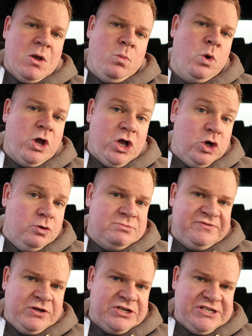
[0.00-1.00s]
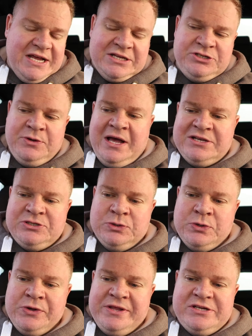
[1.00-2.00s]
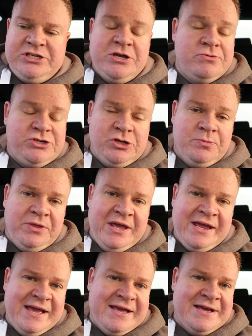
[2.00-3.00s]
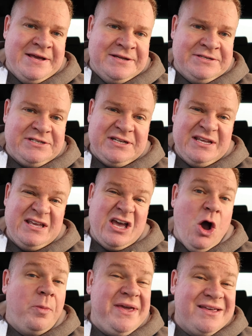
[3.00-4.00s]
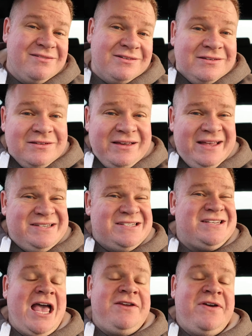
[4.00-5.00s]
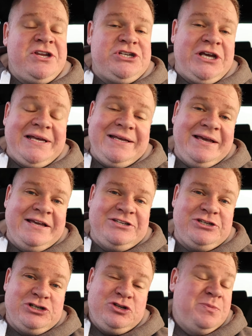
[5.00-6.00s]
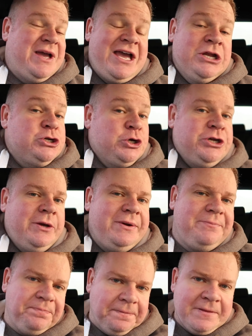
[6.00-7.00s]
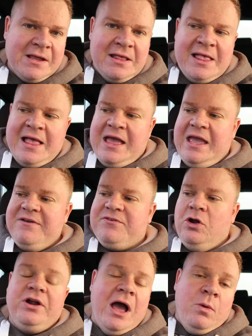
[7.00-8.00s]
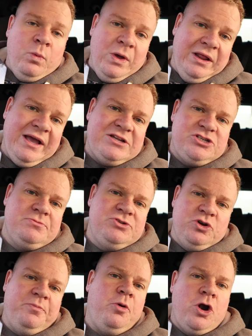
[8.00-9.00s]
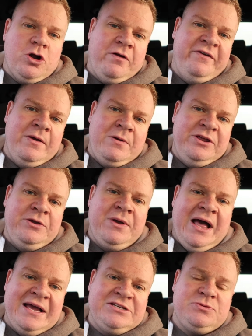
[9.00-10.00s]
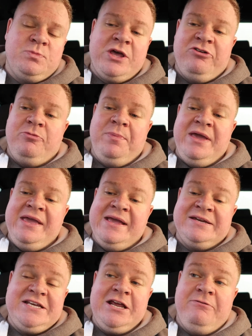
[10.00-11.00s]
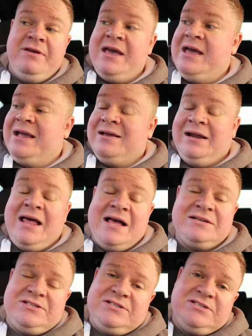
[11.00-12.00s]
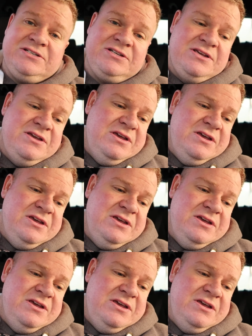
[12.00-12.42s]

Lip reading: work comes first. As you guys know, this YouTube thing is a hobby. It's a side venture. It's just something I enjoy doing. If not, I will get some sort of product review out to you guys, whether it be interior, glass,